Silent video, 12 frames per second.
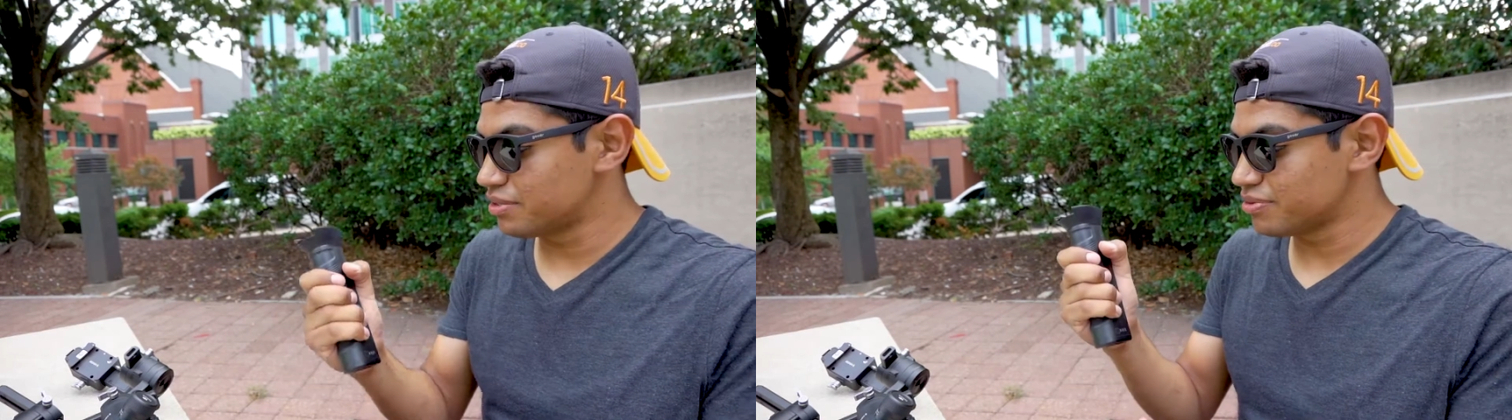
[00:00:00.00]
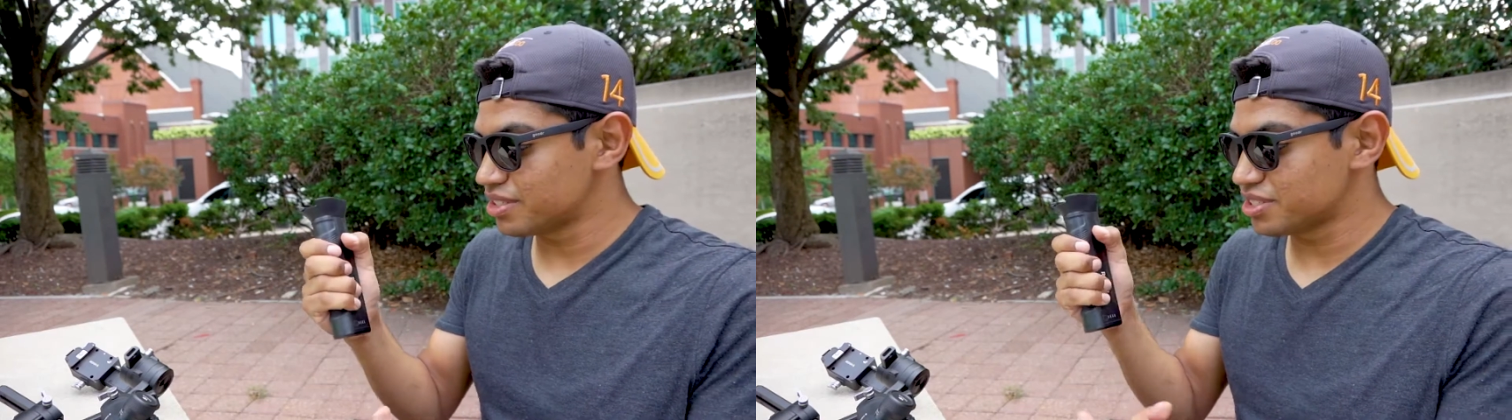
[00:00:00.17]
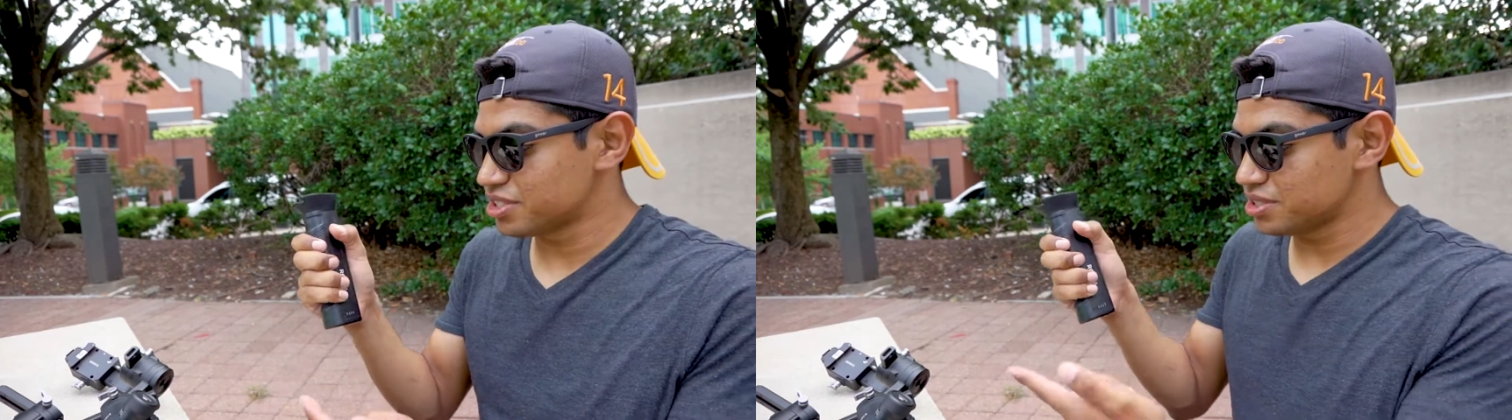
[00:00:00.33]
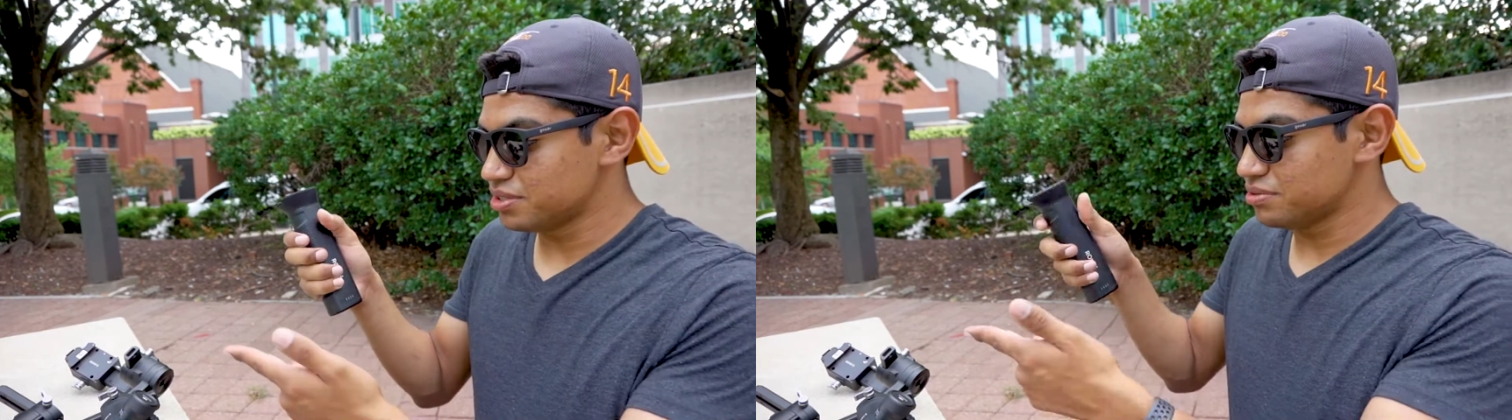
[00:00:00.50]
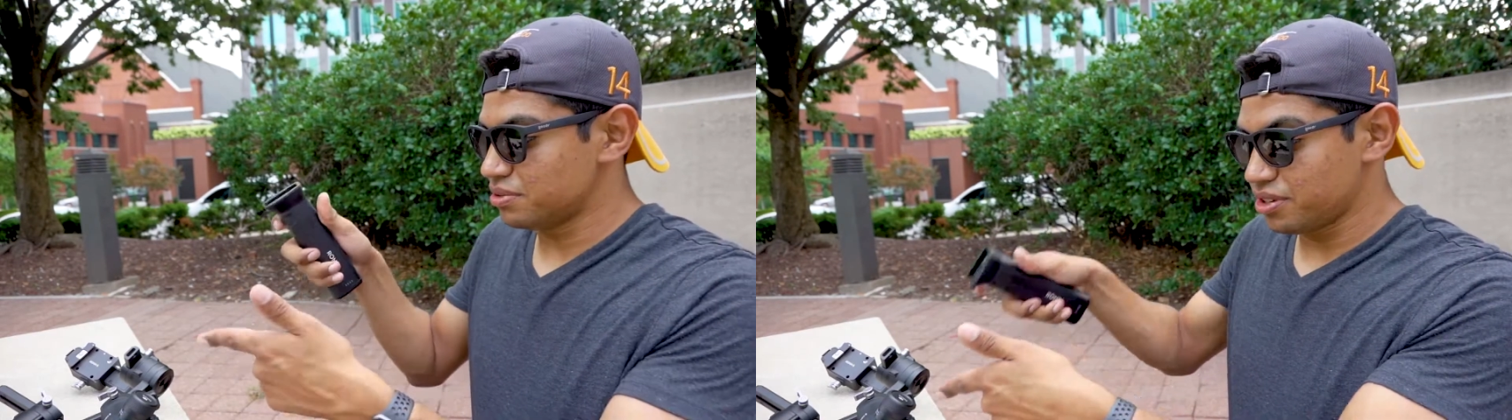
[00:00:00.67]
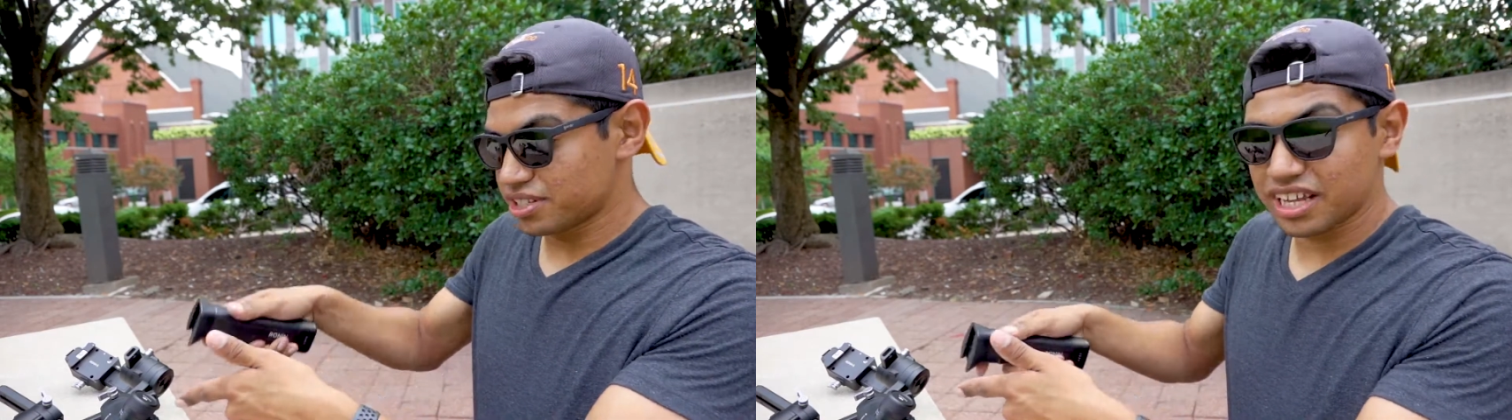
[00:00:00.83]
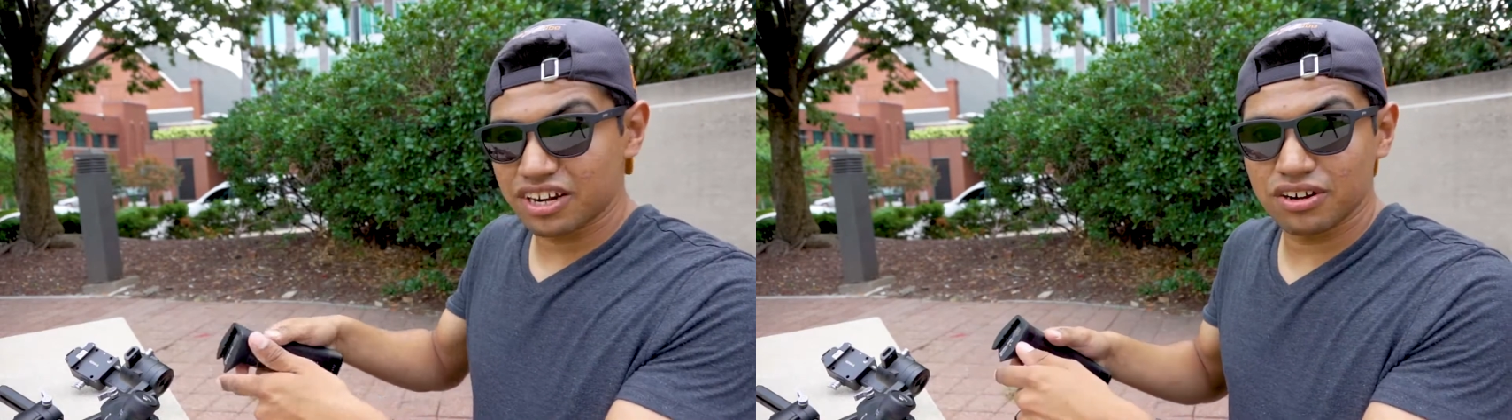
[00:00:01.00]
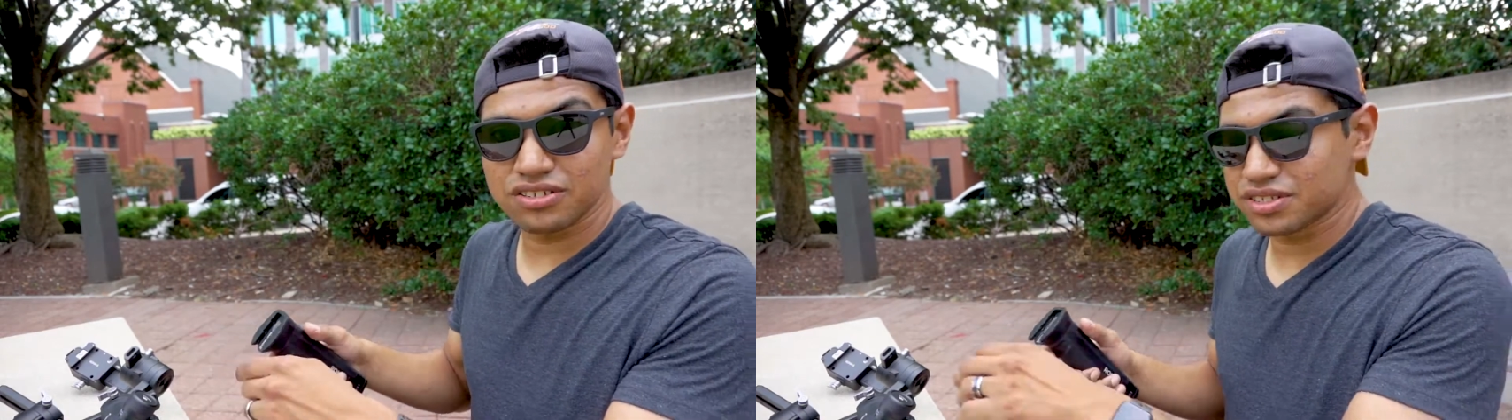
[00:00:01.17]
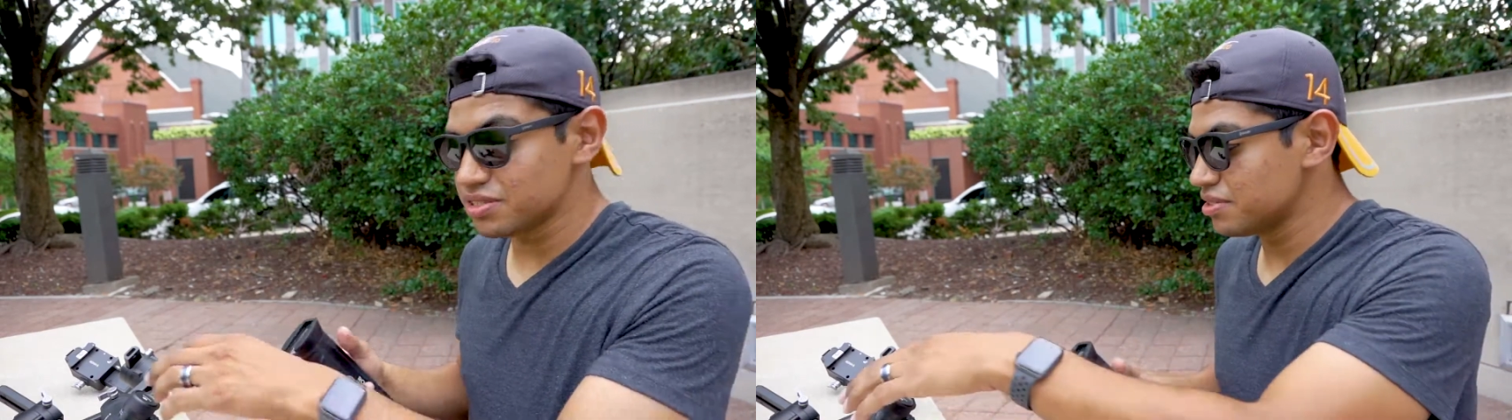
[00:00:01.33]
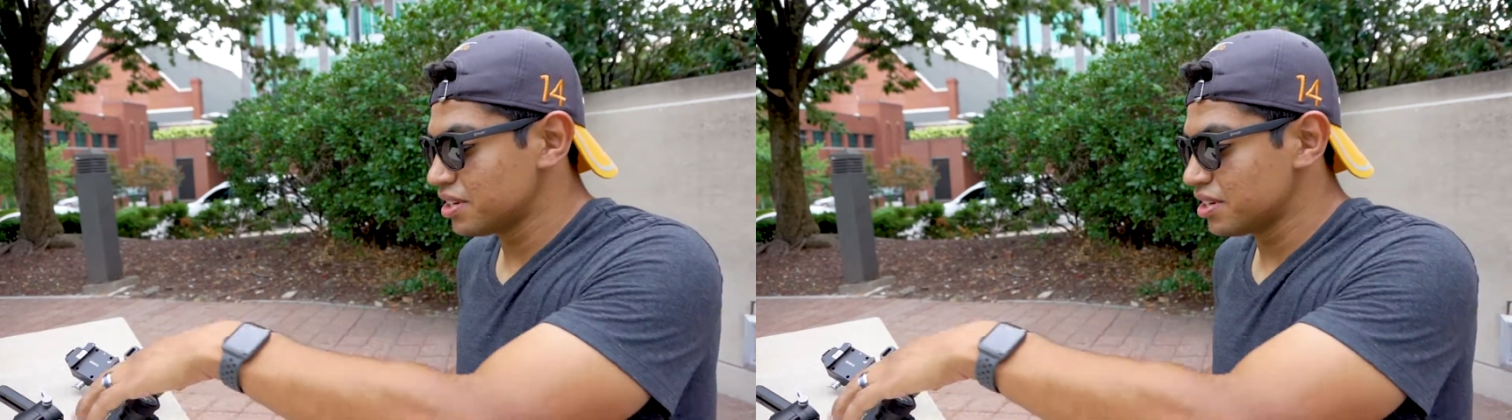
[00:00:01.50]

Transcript: which you hook that onto.